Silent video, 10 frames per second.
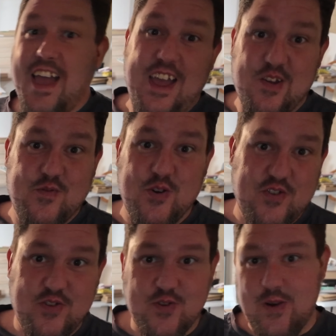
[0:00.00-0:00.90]
and of course
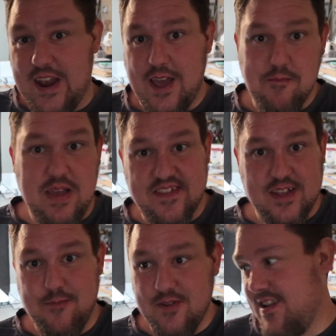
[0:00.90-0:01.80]
also when I messed
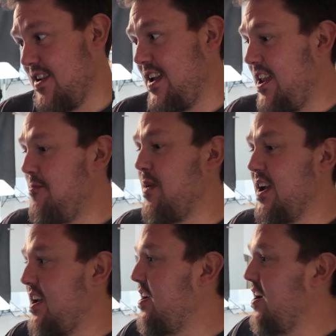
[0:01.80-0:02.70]
up in
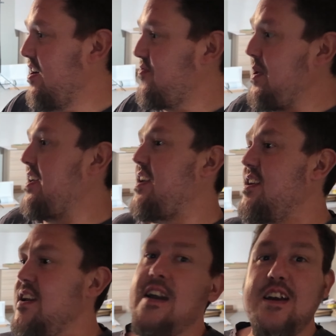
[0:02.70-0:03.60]
my
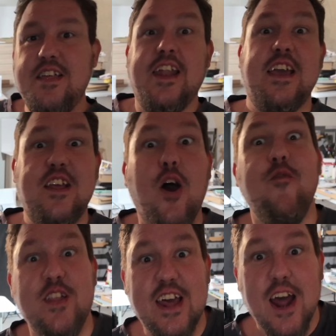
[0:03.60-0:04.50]
speaking, then I can
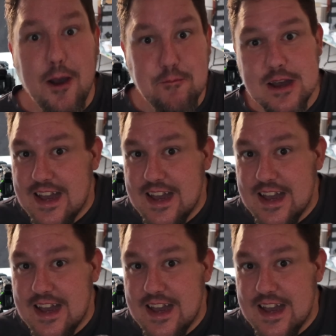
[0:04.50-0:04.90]
cover that up.